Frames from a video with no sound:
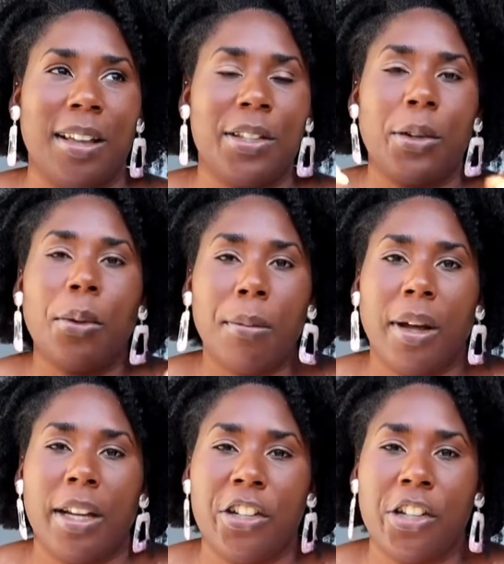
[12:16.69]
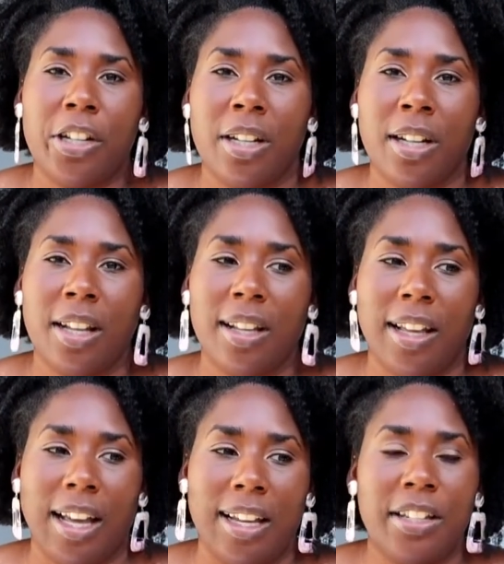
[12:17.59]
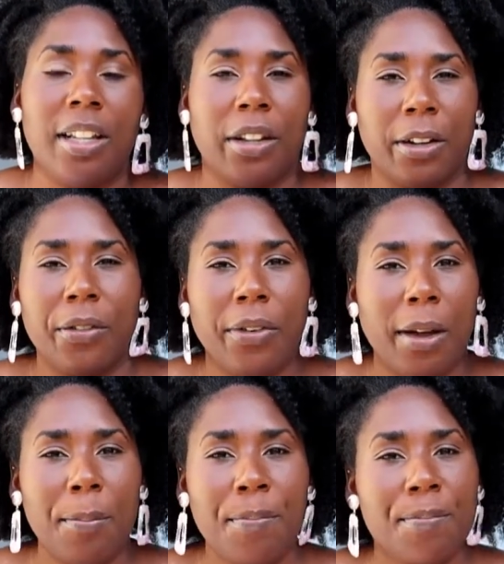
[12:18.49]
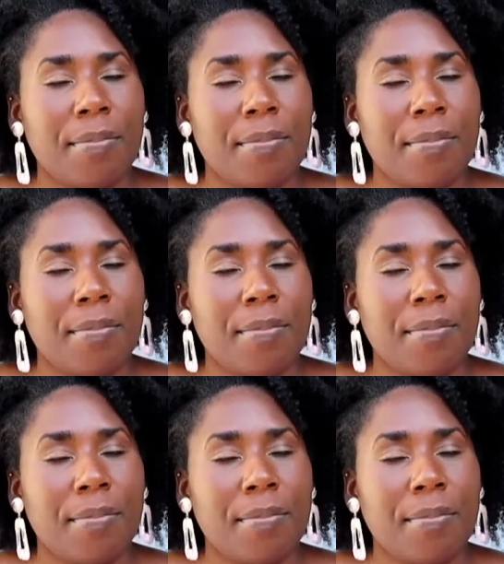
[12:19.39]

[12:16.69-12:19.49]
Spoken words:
so much to learn from